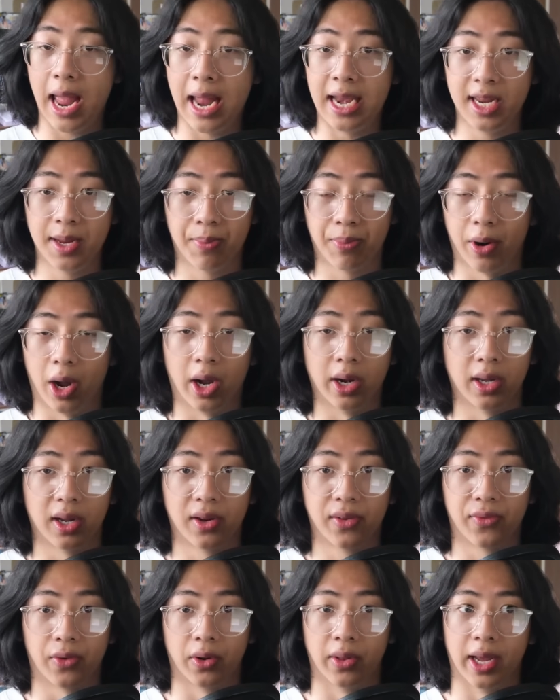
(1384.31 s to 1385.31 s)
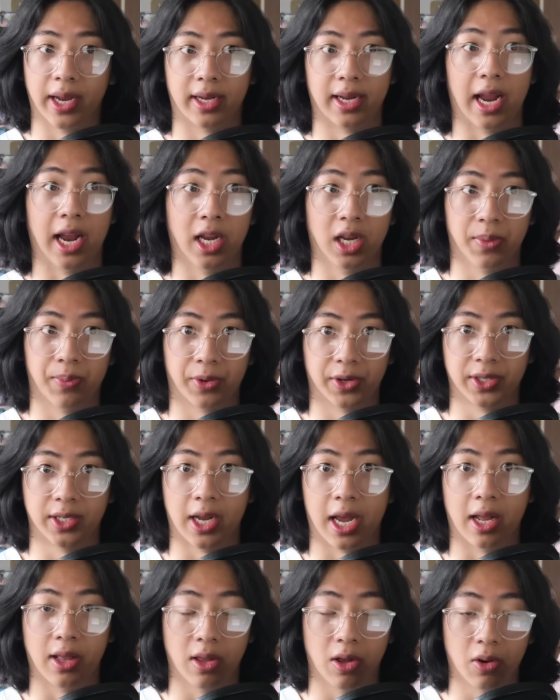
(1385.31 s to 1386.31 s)
any product for like
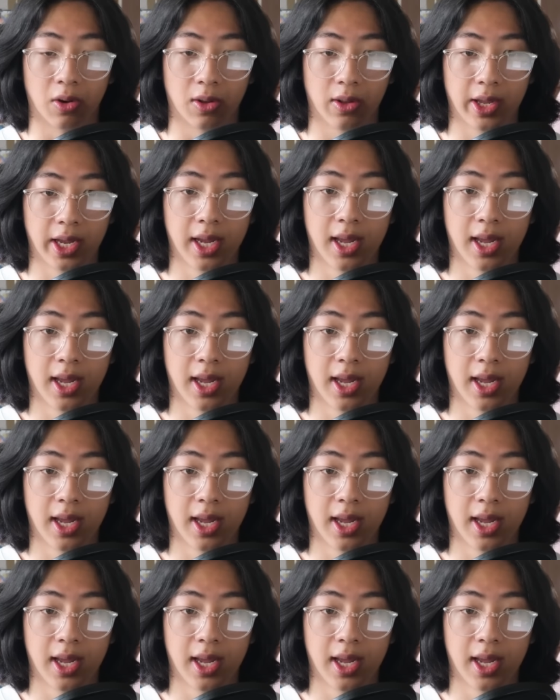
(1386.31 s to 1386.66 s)
80% locally,